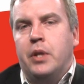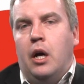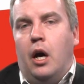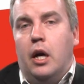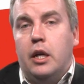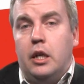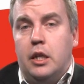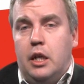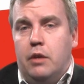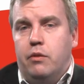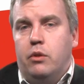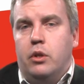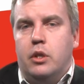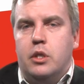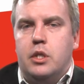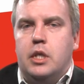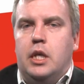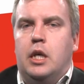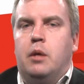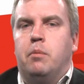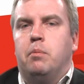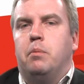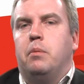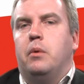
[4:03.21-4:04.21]
I can give an
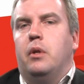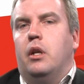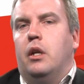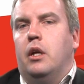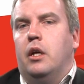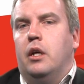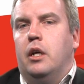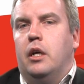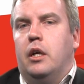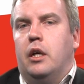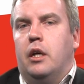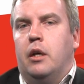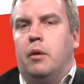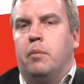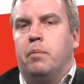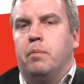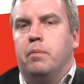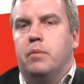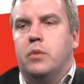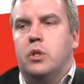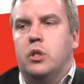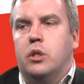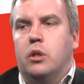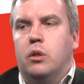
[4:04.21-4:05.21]
example.
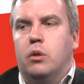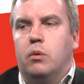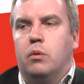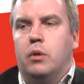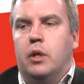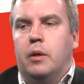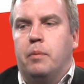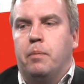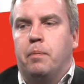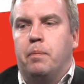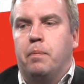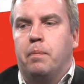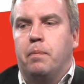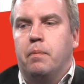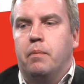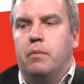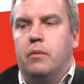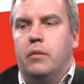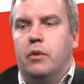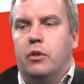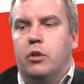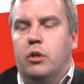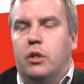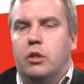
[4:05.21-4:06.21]
Um, so um,
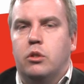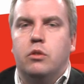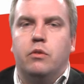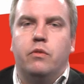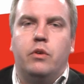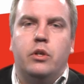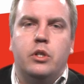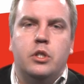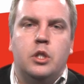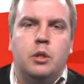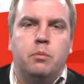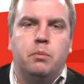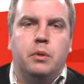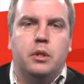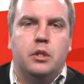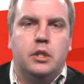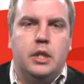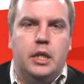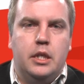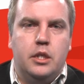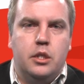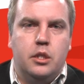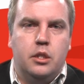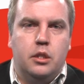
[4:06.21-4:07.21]
you can do a very simple
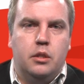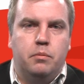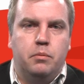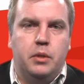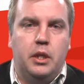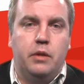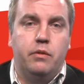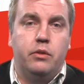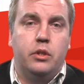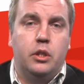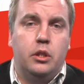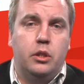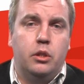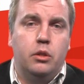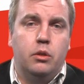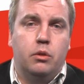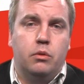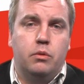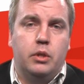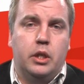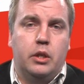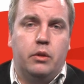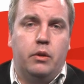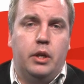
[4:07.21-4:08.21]
test, even in your
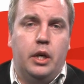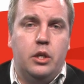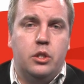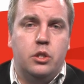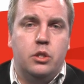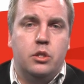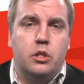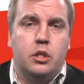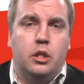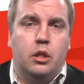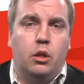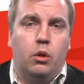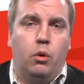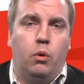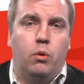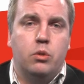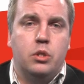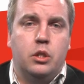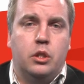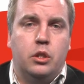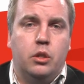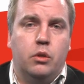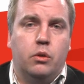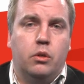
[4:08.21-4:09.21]
regulations and
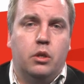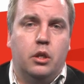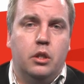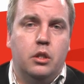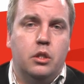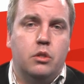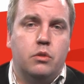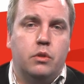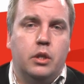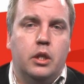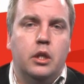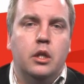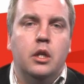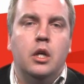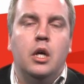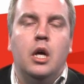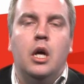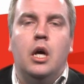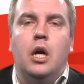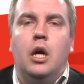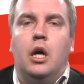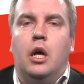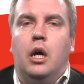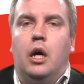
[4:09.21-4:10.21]
laws in your country.
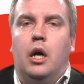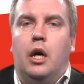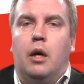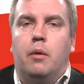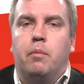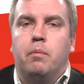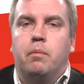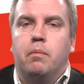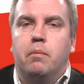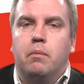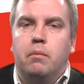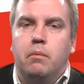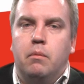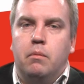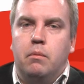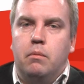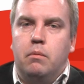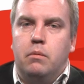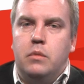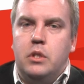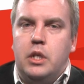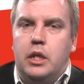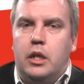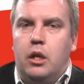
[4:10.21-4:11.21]
Um,
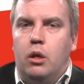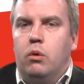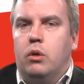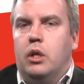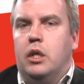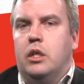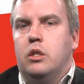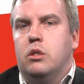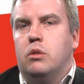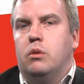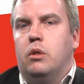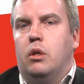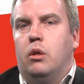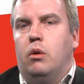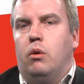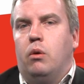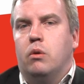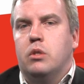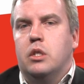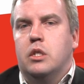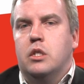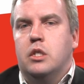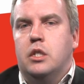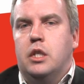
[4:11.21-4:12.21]
Take a look into the
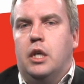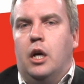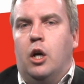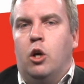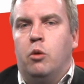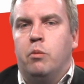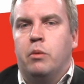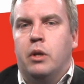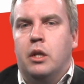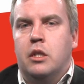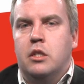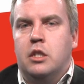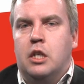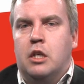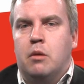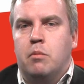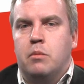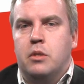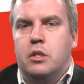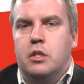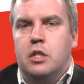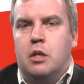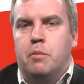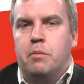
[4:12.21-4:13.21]
laws and see how many
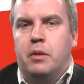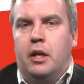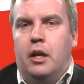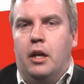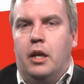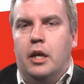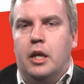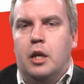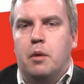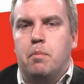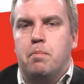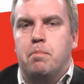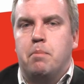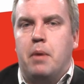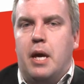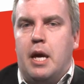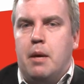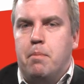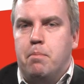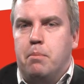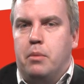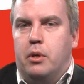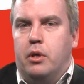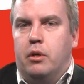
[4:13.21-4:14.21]
times something like
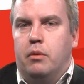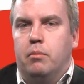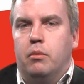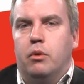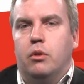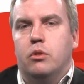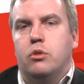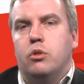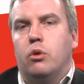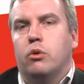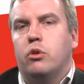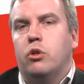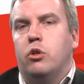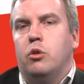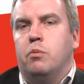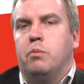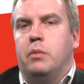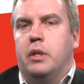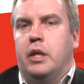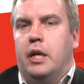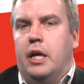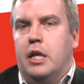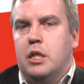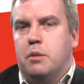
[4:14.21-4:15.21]
paper or
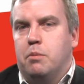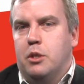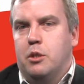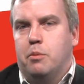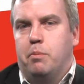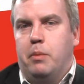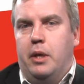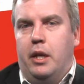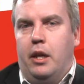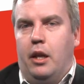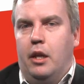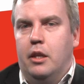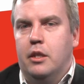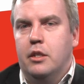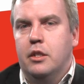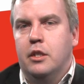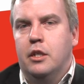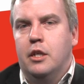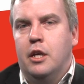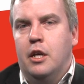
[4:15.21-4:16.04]
document has been spelled.